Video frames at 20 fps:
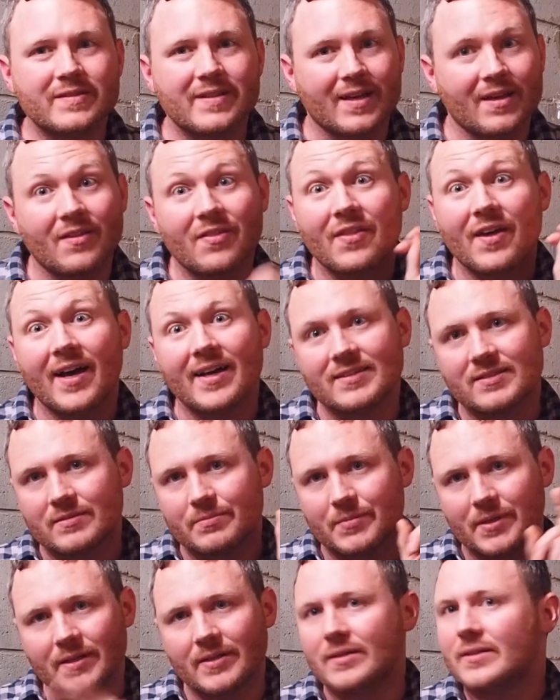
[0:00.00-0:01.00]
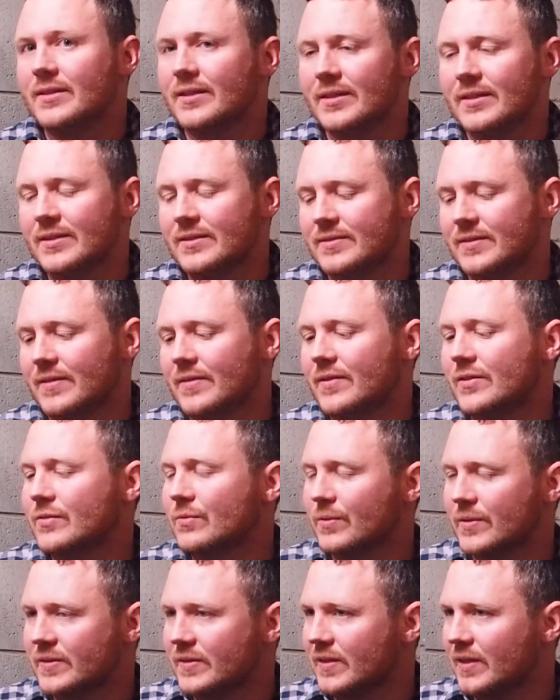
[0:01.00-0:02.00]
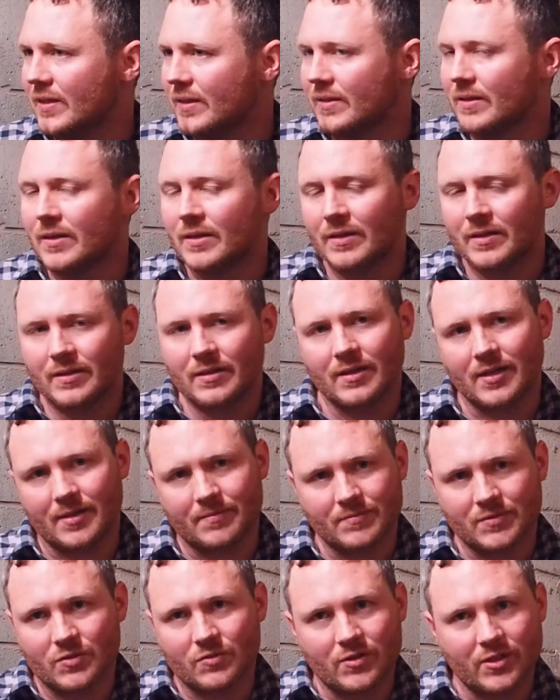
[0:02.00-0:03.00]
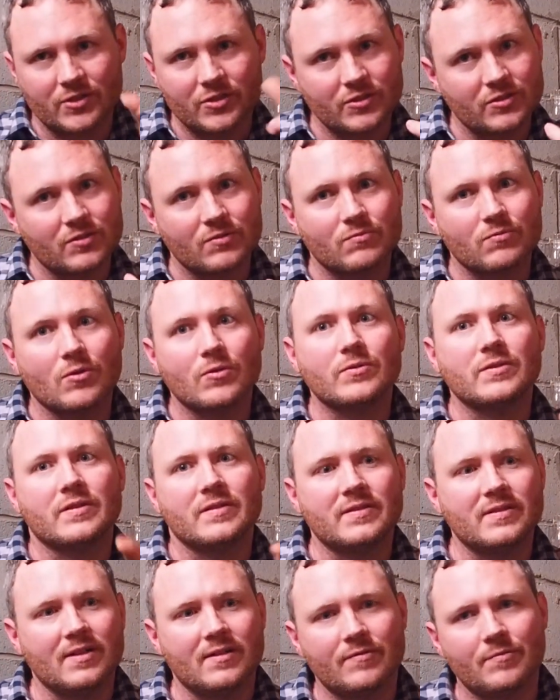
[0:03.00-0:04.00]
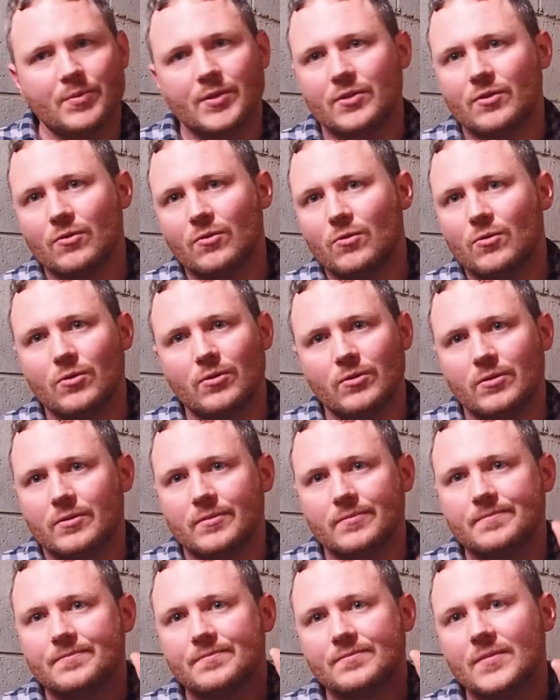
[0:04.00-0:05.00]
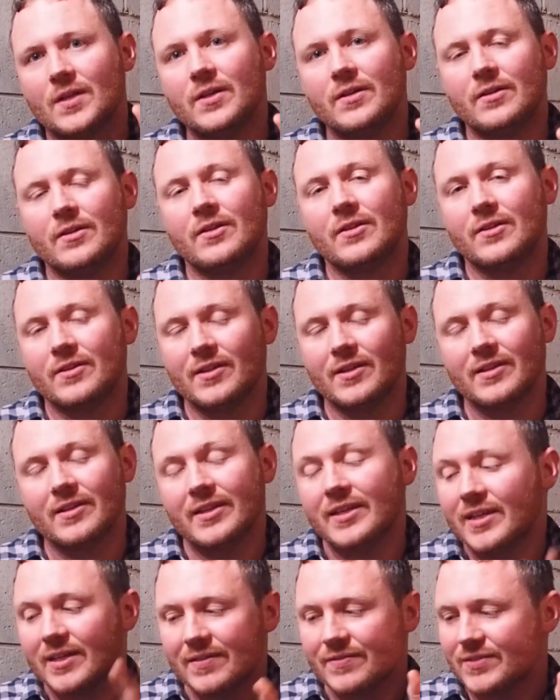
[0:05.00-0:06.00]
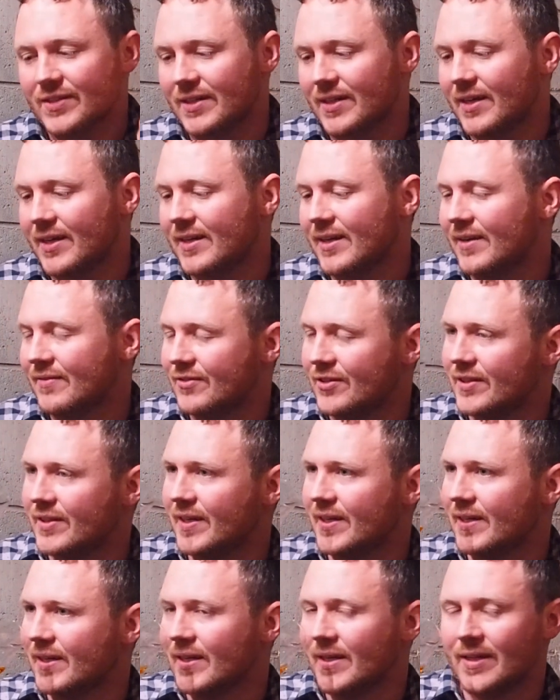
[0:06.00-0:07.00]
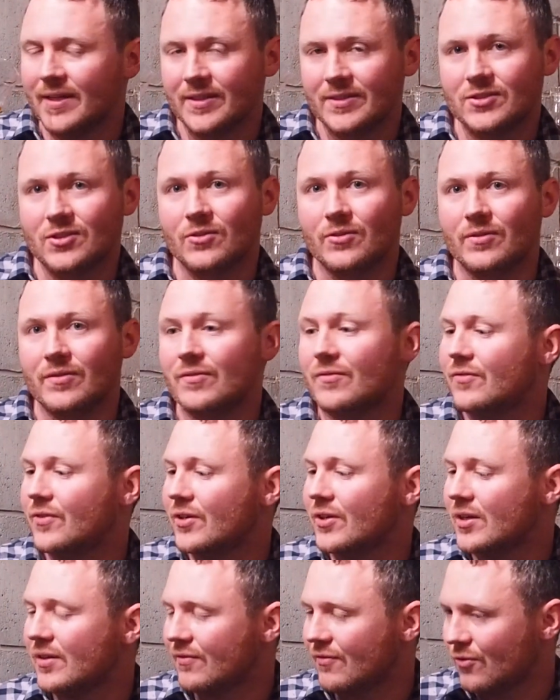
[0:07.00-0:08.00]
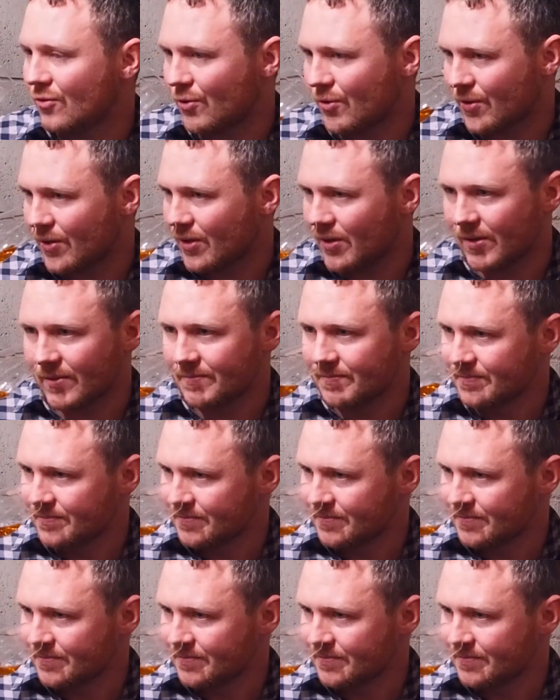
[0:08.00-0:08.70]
like that smell is in this whiskey. So not just the rose itself, but the whole the leaves and everything. So very floral,